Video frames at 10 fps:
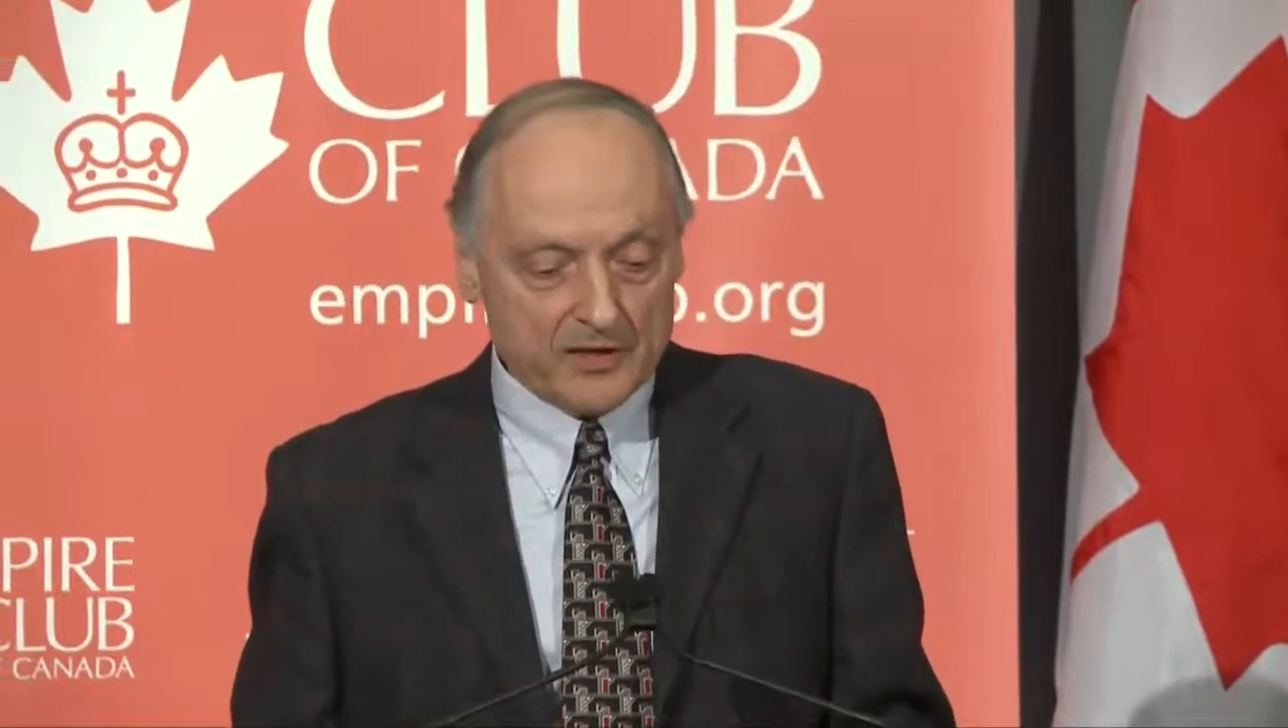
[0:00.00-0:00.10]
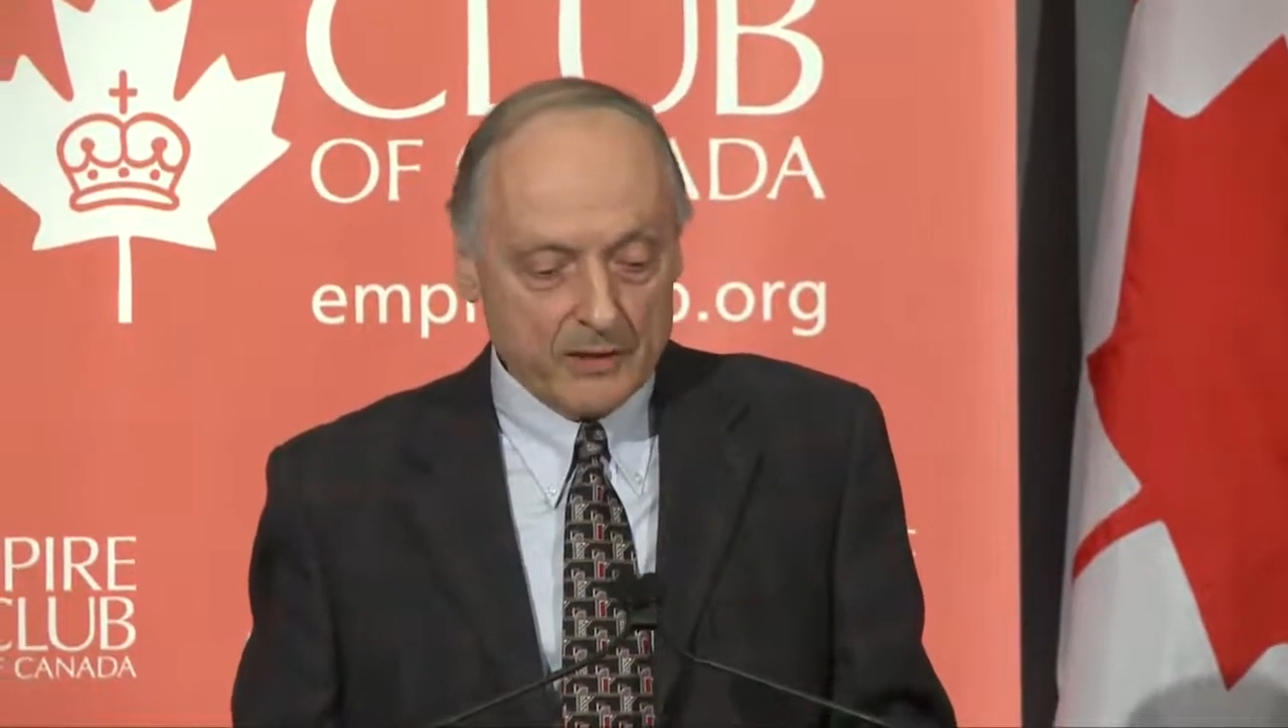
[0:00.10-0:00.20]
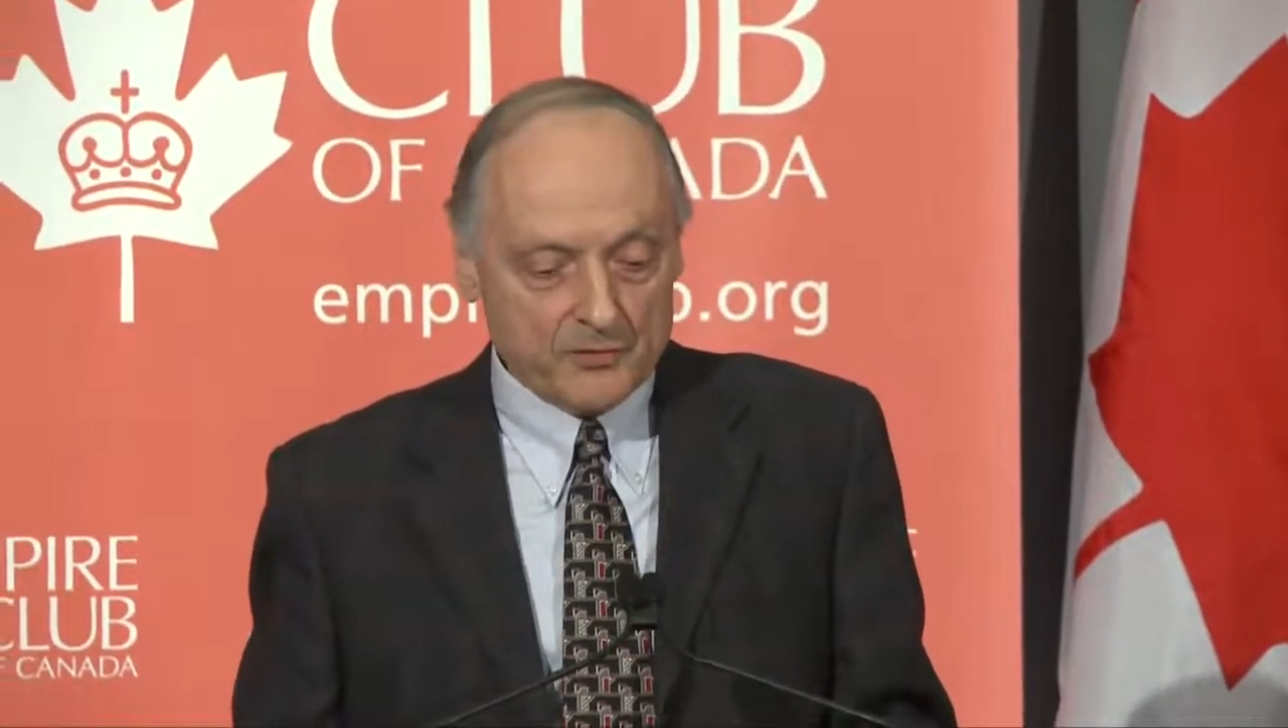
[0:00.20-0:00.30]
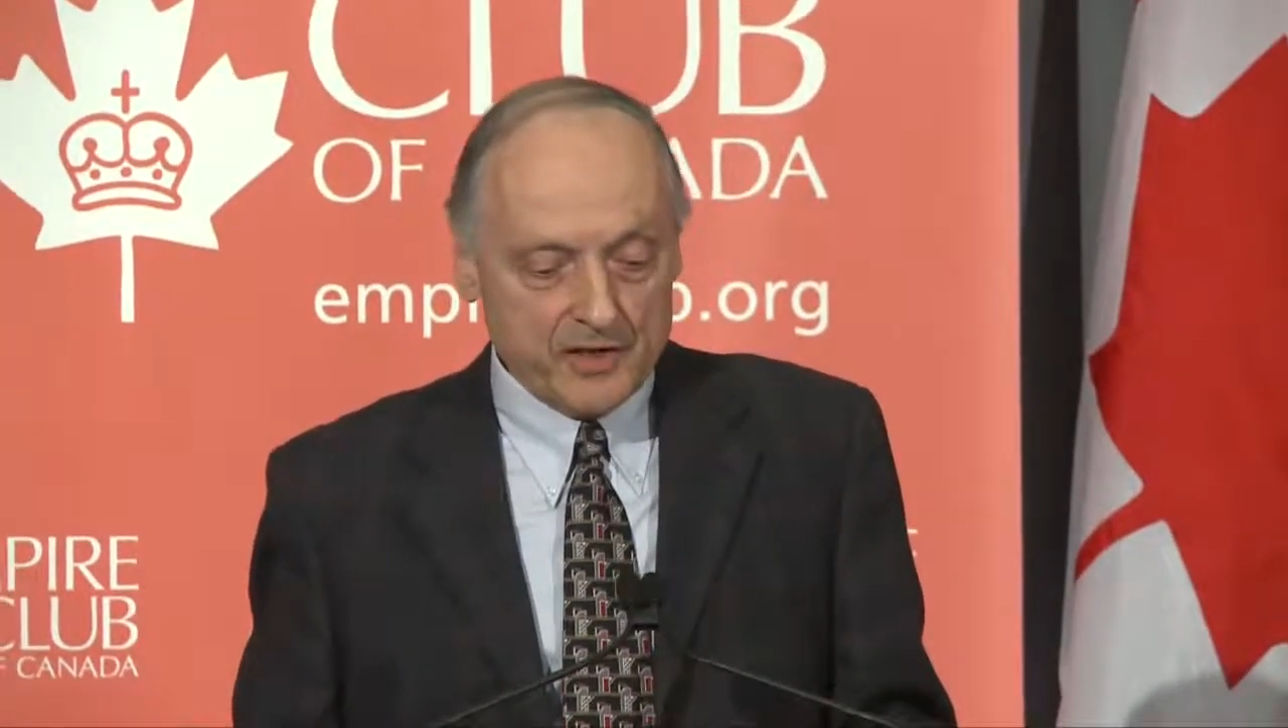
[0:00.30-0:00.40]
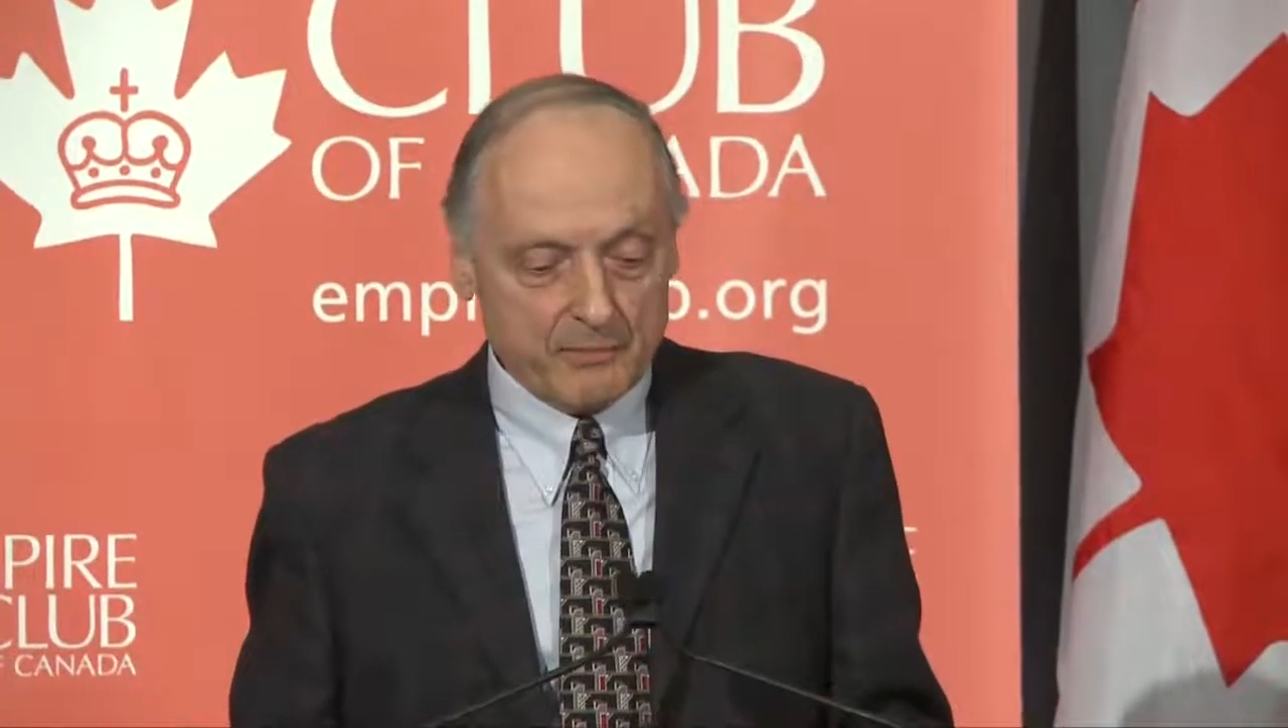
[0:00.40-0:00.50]

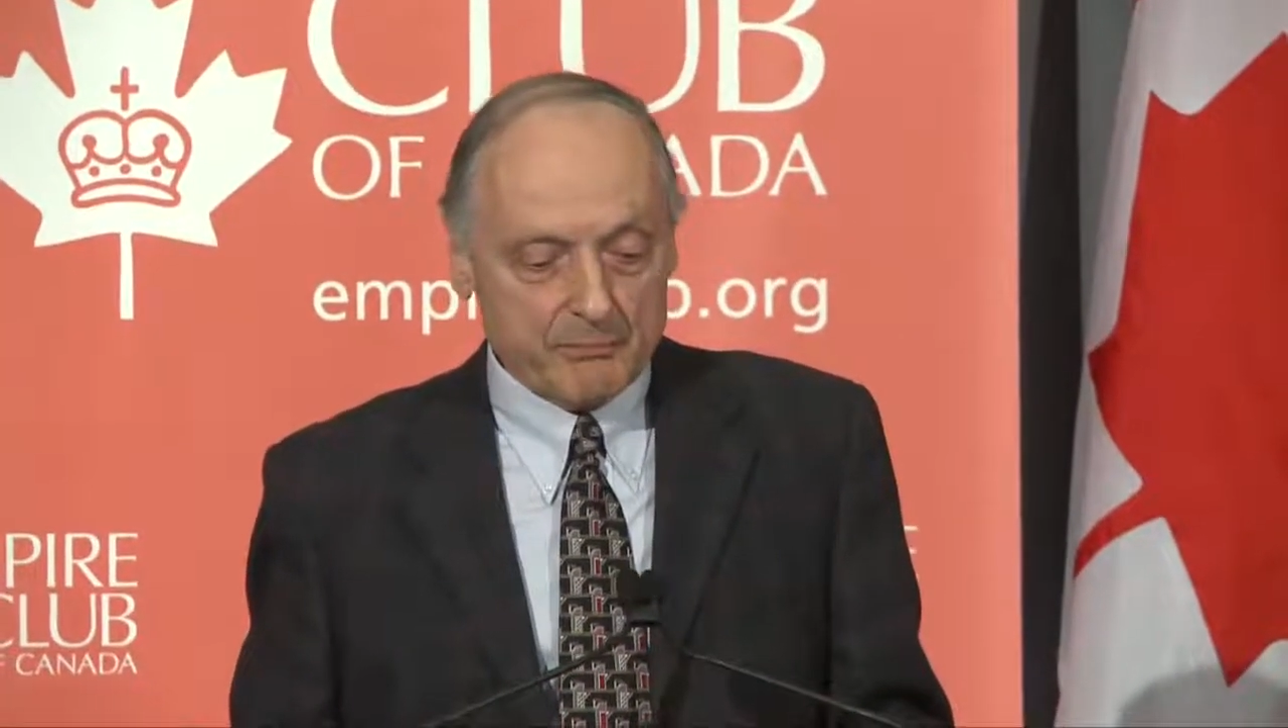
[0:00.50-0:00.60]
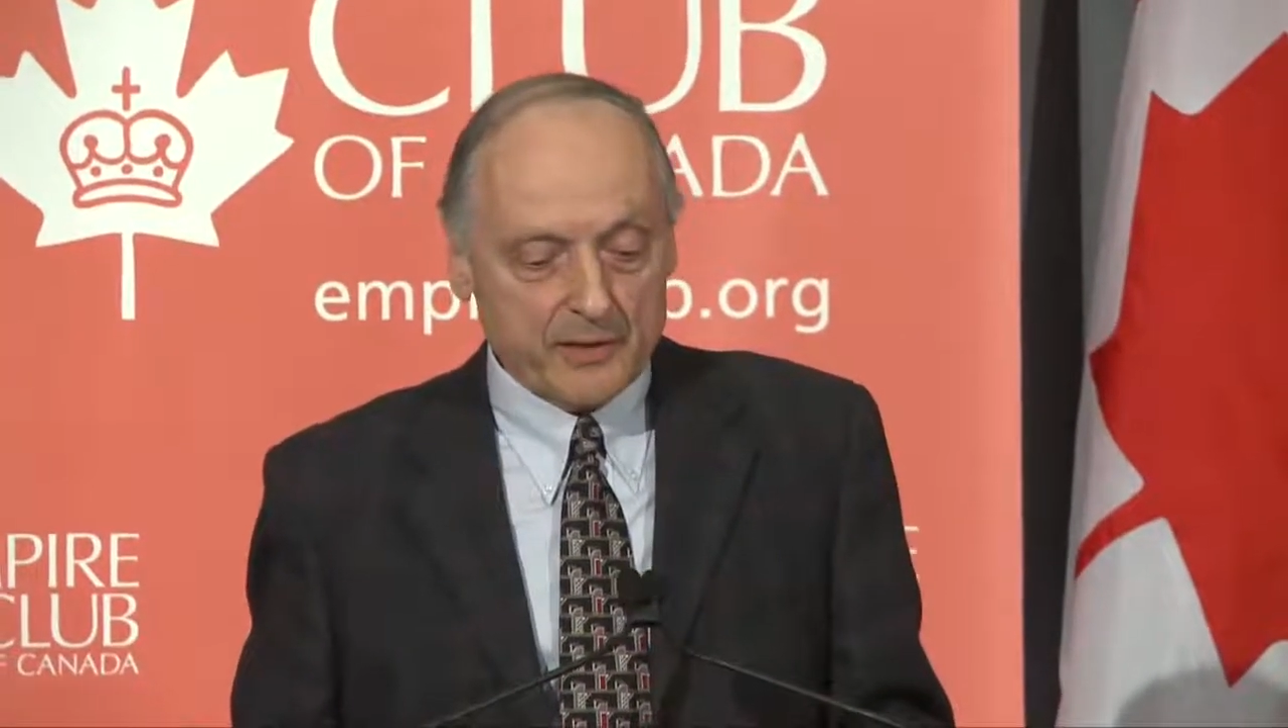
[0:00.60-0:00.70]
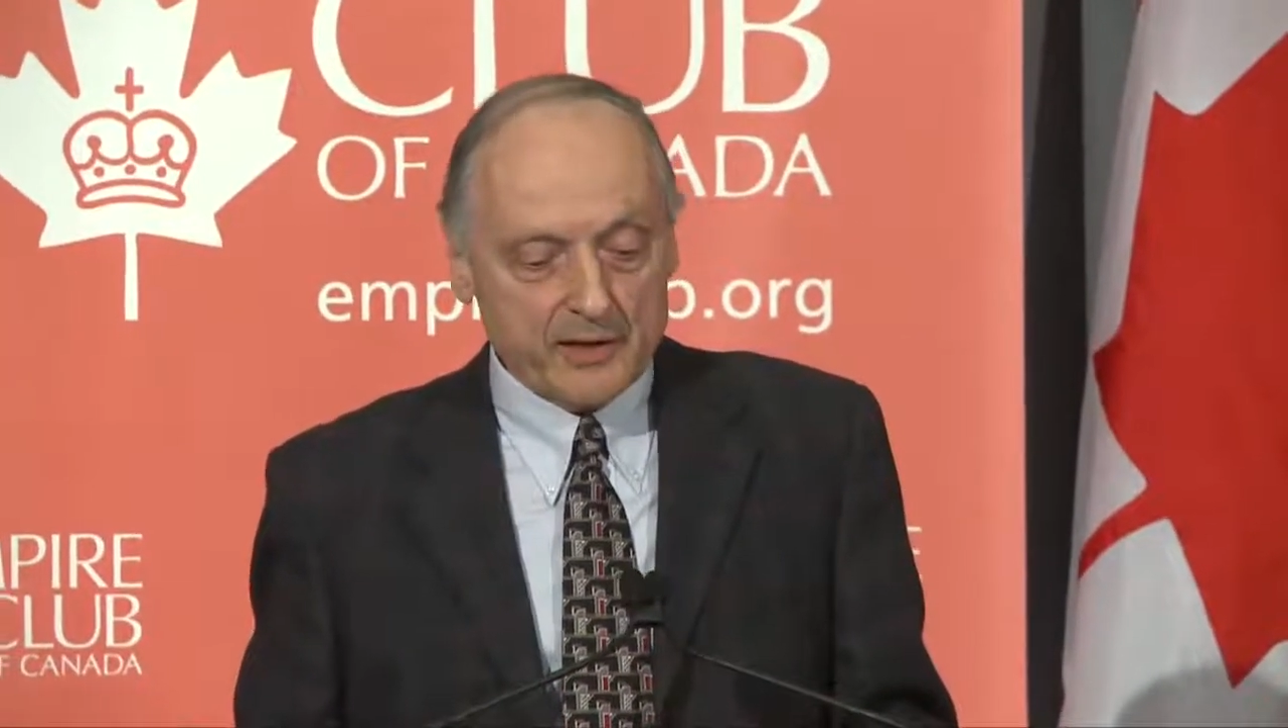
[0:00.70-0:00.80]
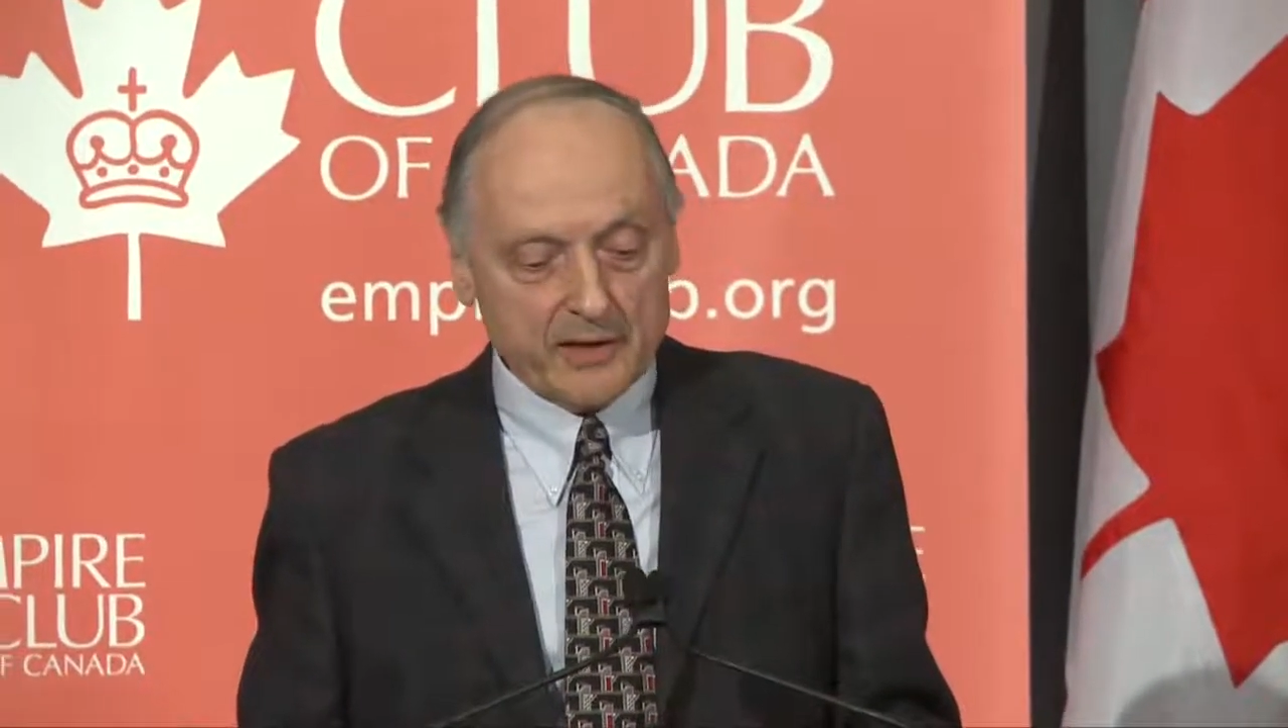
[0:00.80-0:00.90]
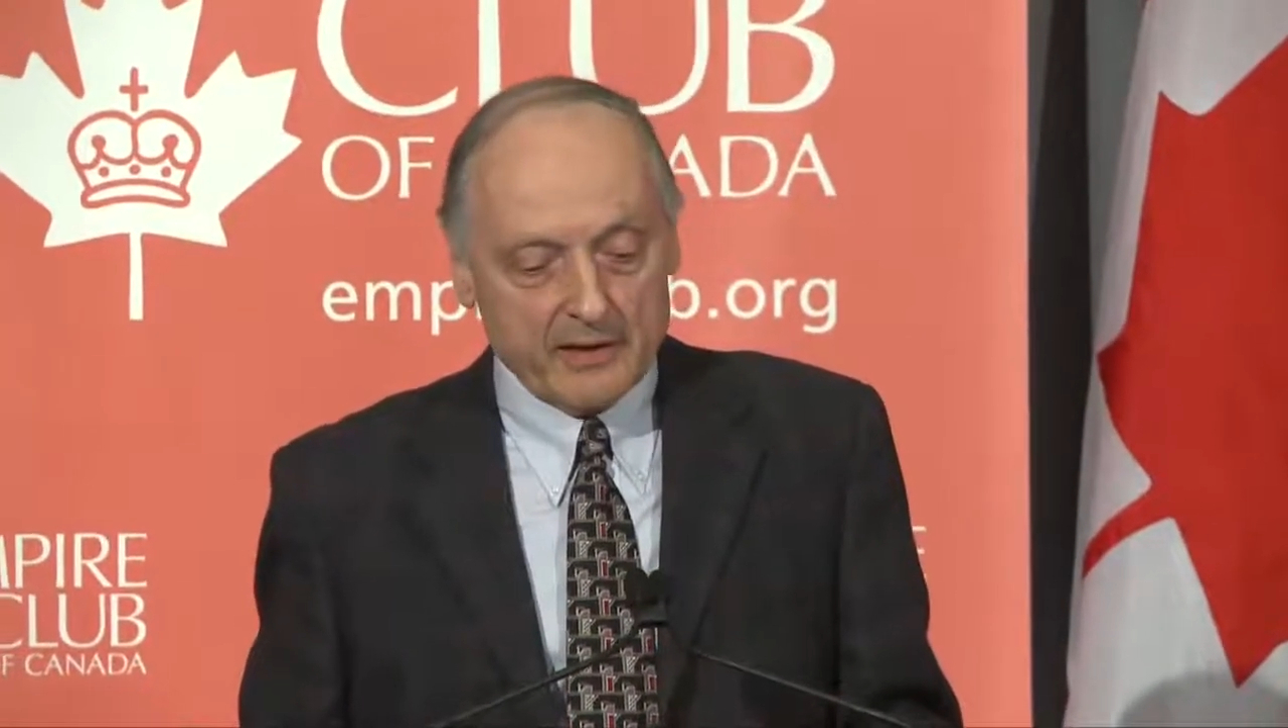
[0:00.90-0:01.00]
same chip, but